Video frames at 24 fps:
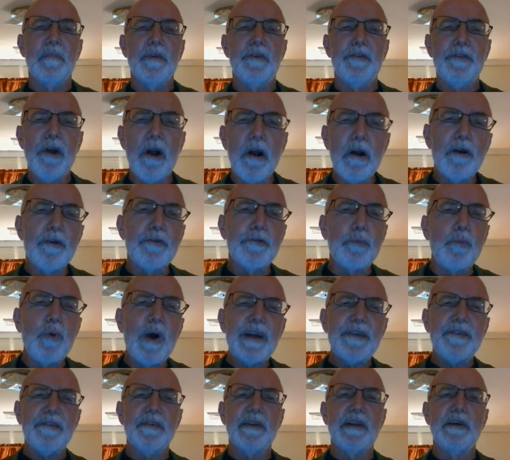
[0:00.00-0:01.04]
Charles
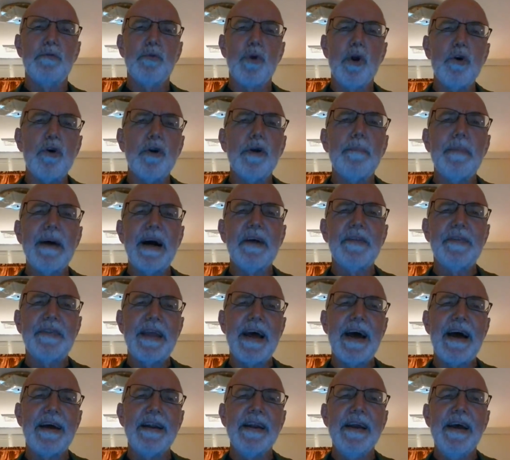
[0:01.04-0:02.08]
Wesley wrote about
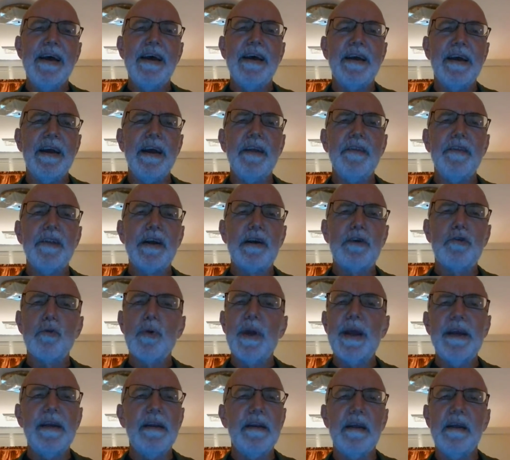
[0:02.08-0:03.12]
that in the
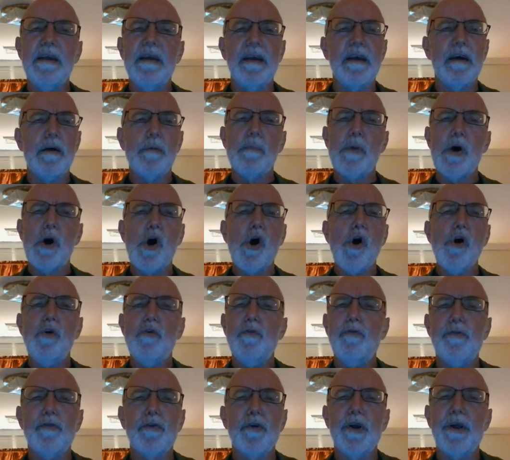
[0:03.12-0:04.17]
great hymn, "Oh,
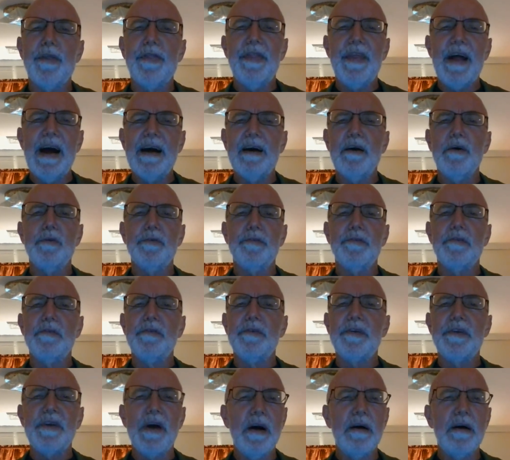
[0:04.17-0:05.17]
for a thousand